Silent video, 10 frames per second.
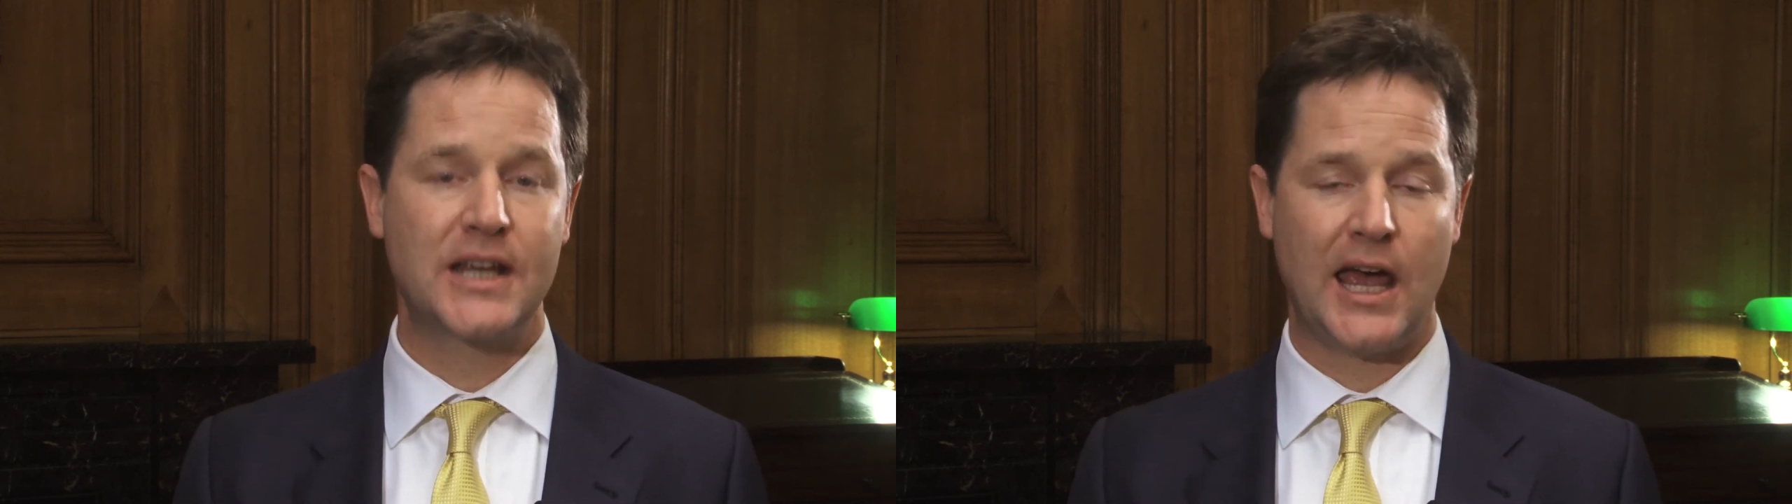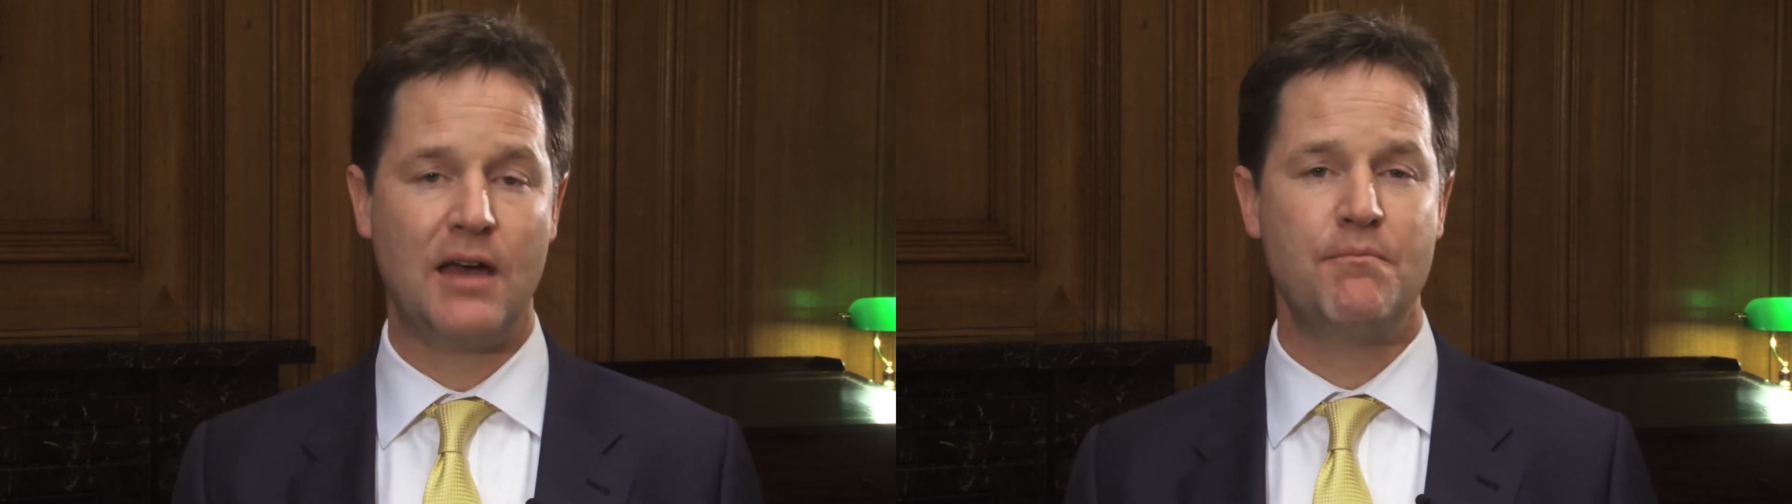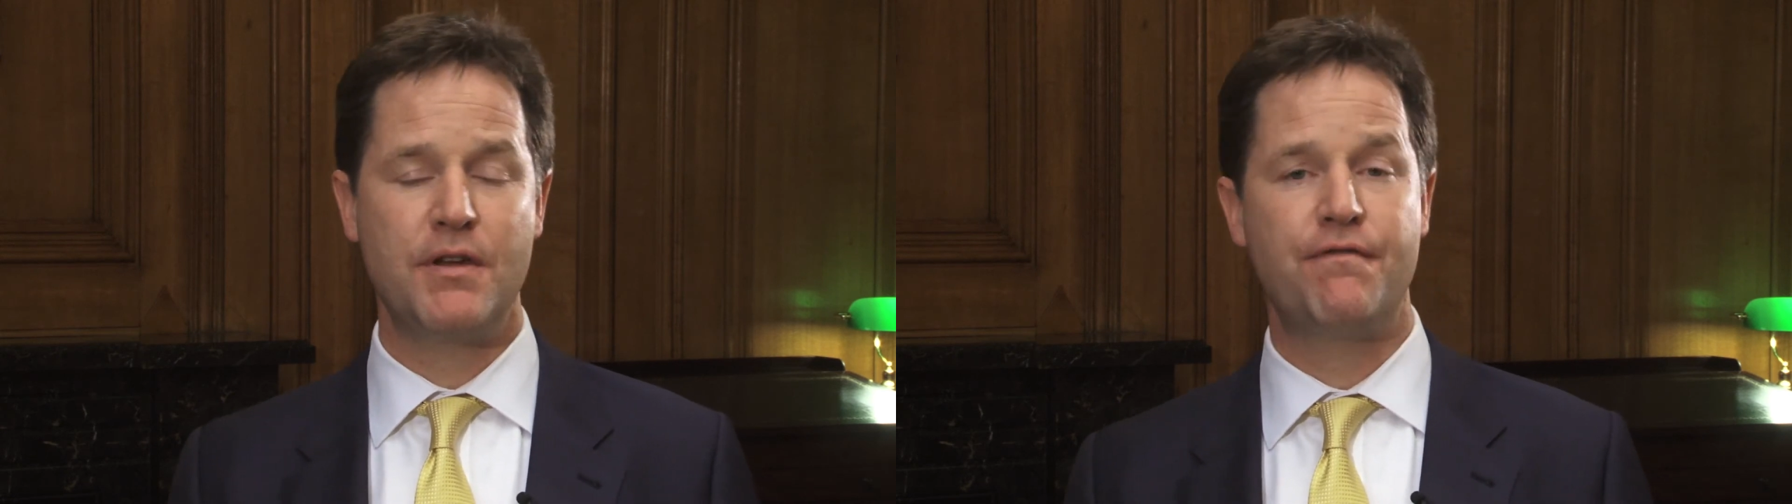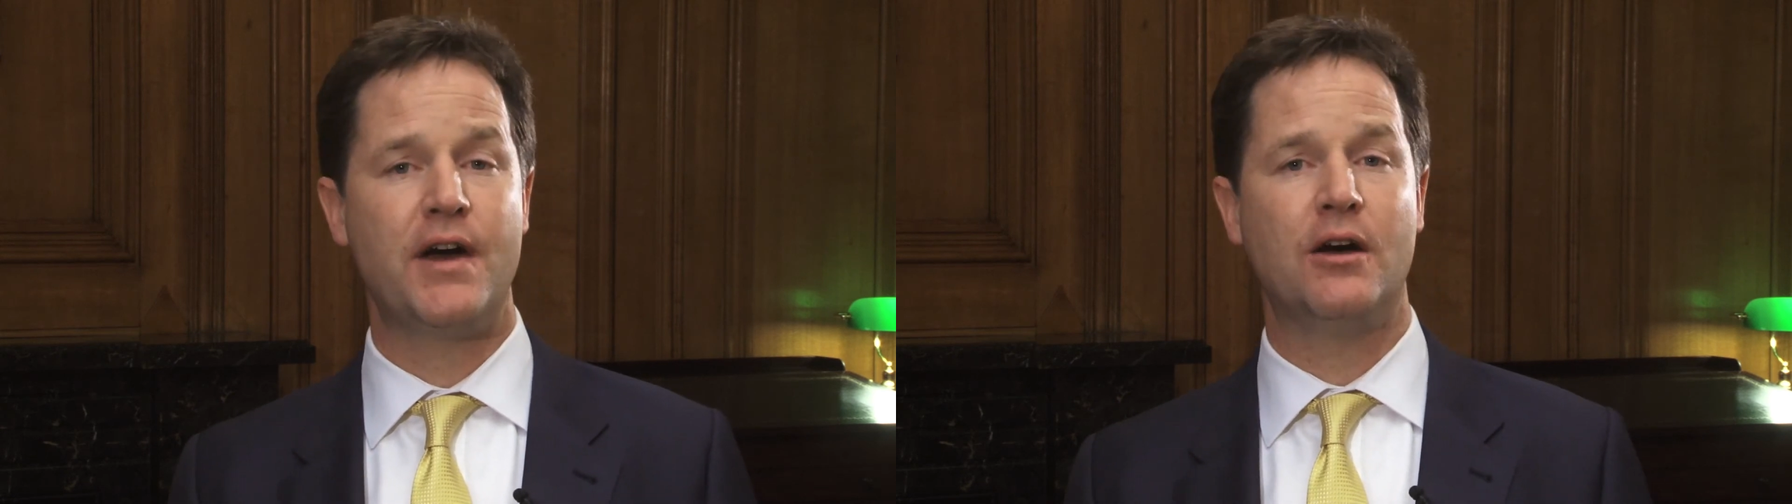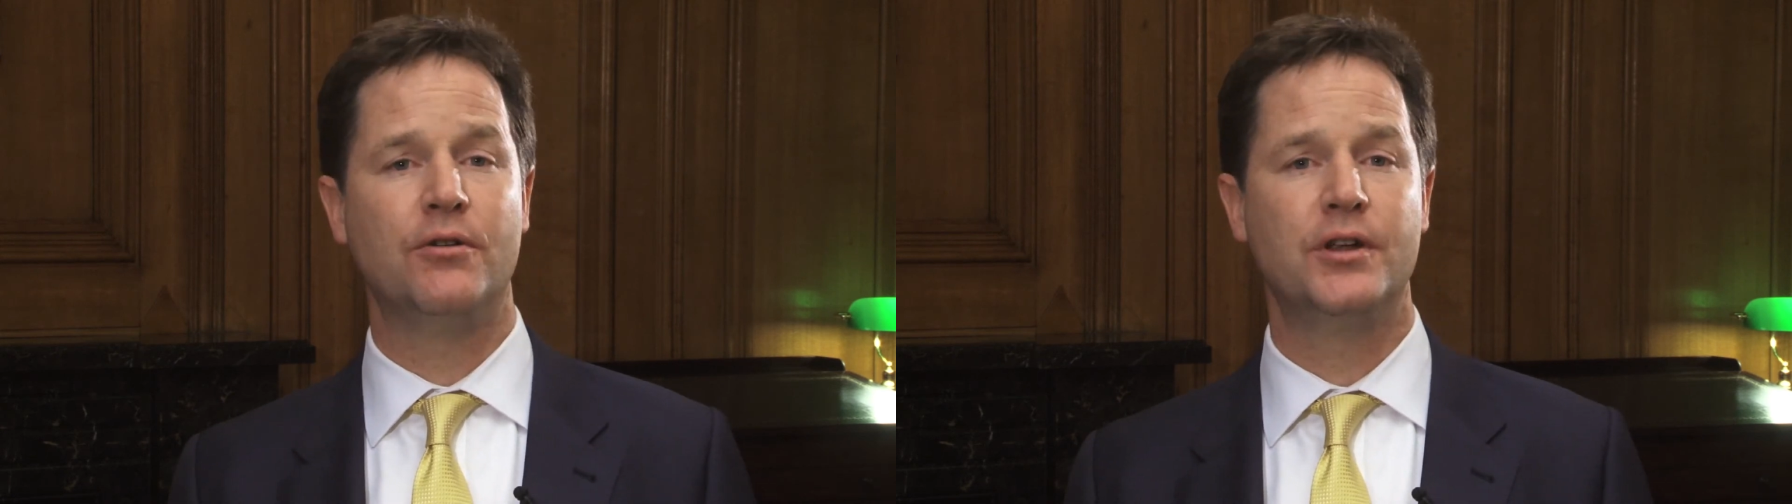can be
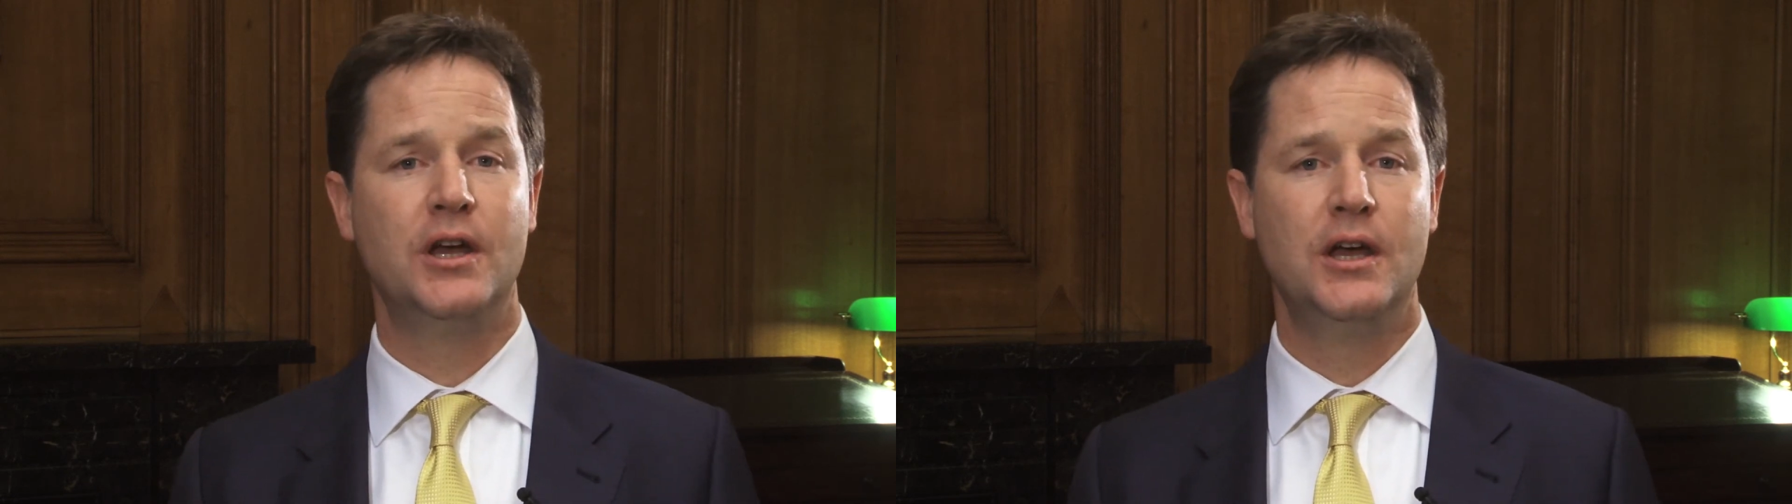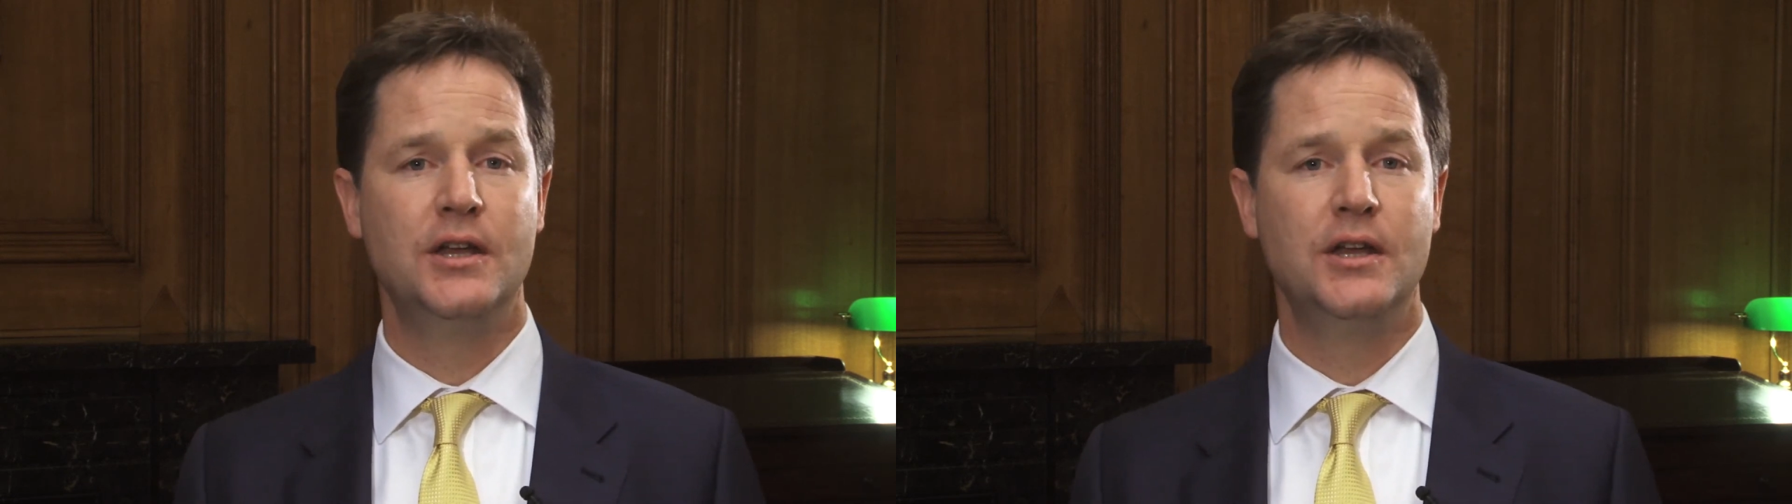found